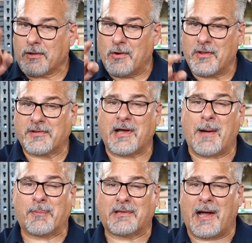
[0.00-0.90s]
Go to the
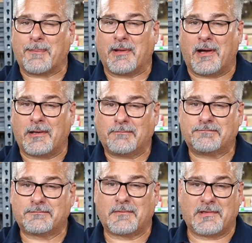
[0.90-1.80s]
top of Top Don,
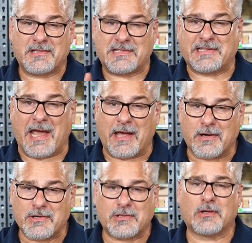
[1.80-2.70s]

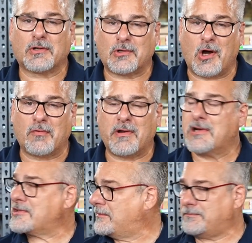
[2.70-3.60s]
scanners, code readers,